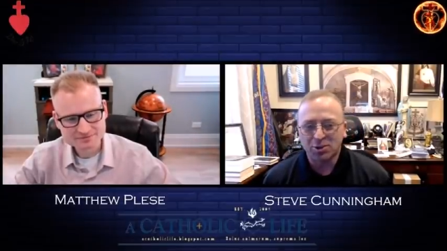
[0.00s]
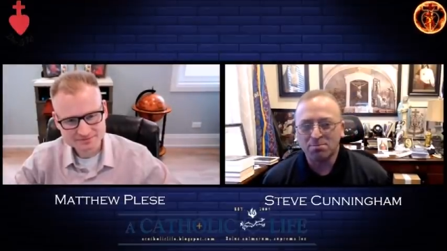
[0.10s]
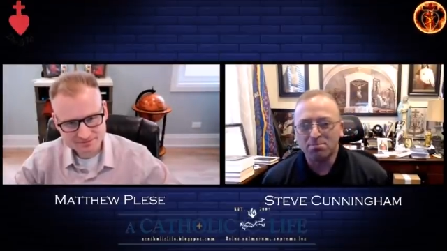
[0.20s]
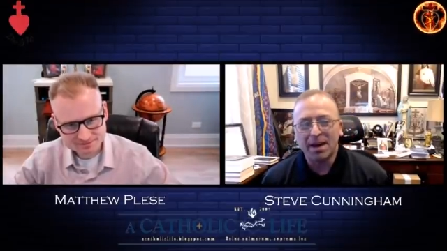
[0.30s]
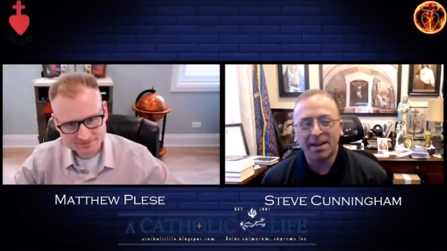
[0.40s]

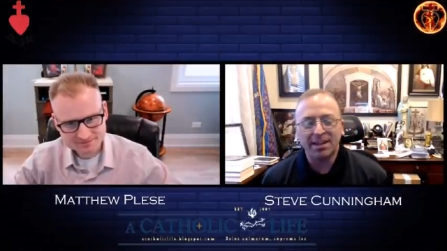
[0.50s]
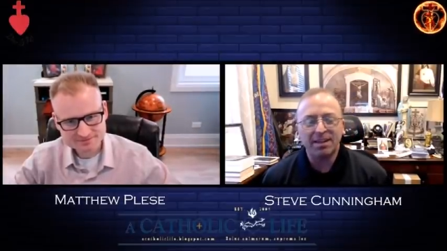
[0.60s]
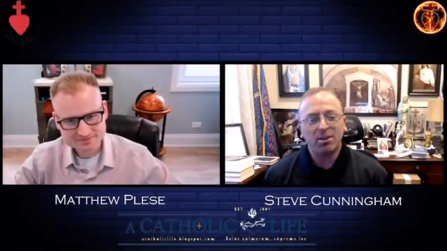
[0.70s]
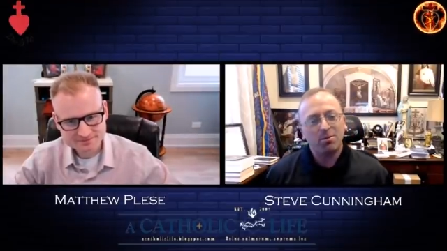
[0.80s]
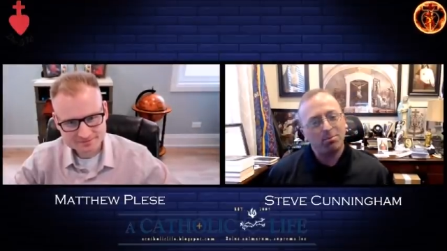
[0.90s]
Speaker 1: tremendous.
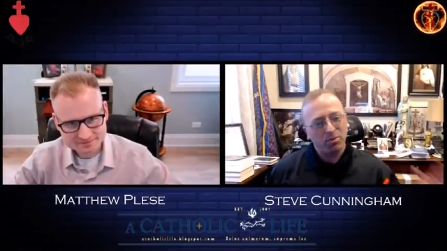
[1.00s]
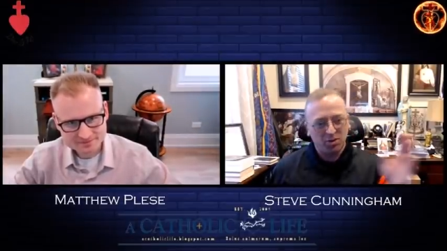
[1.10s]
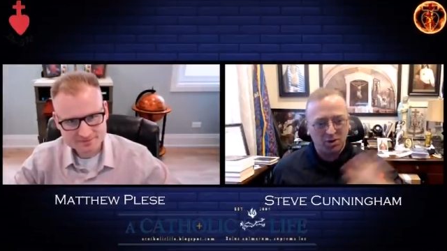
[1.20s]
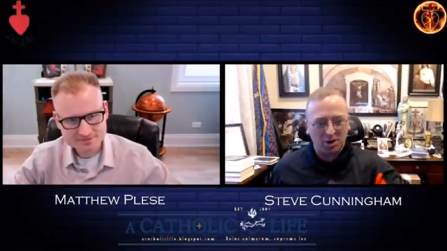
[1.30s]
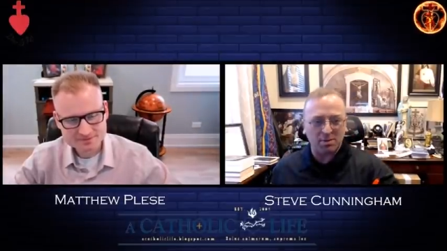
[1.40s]
you,
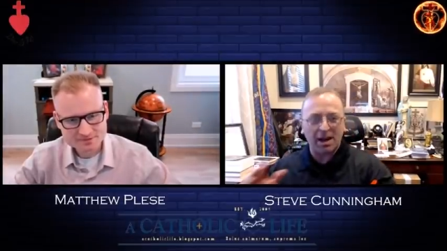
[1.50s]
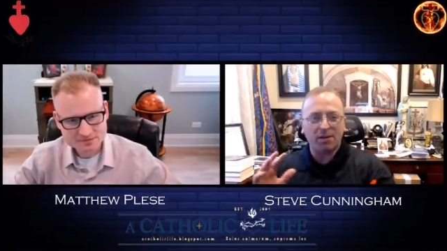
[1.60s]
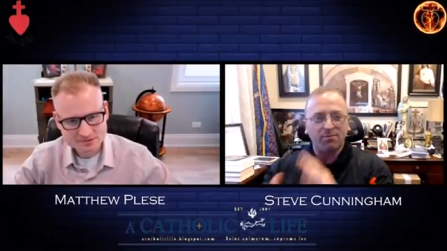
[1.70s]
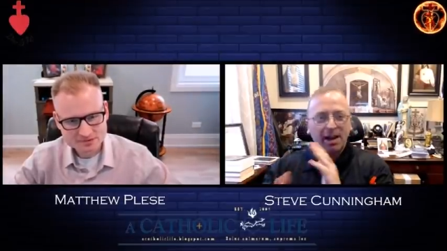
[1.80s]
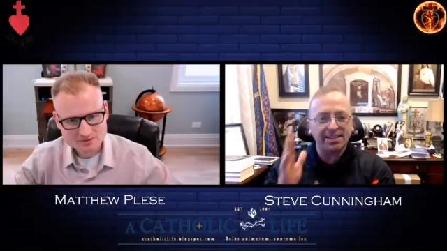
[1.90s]
you talk about
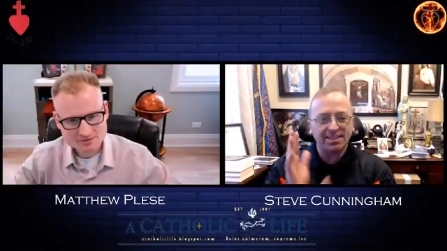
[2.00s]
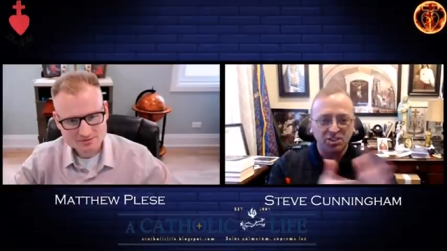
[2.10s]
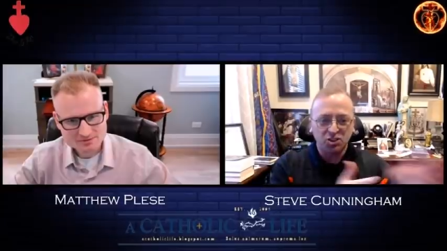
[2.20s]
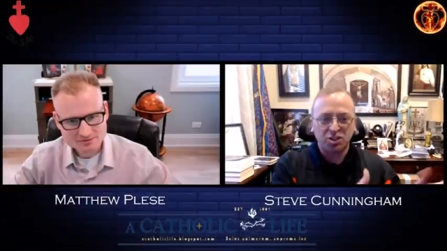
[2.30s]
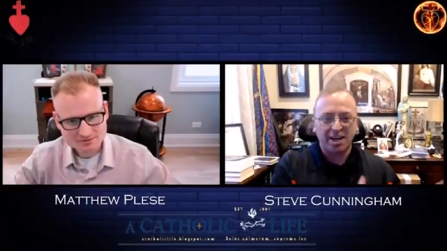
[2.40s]
how
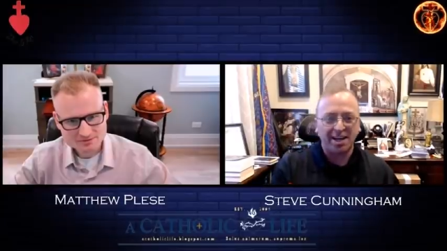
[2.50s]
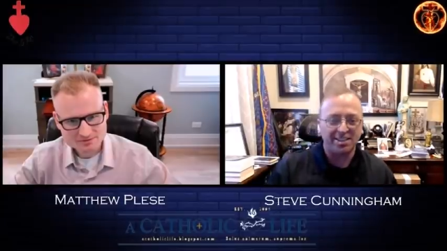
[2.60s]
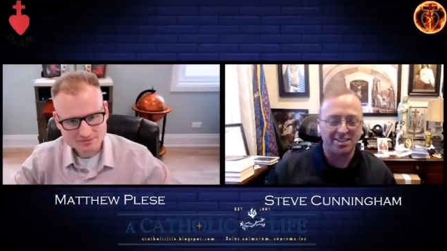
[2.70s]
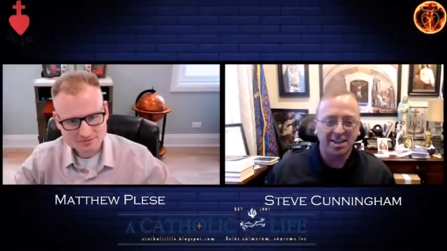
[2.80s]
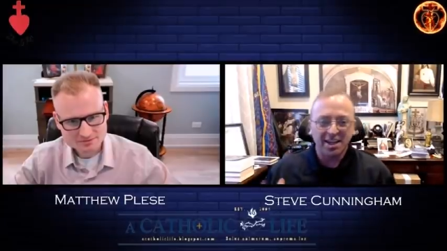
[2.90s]
fasting's
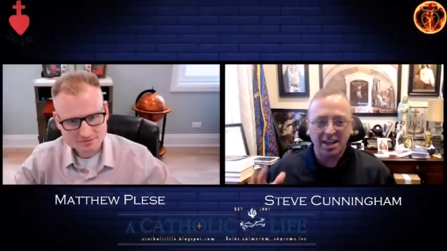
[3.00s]
changed.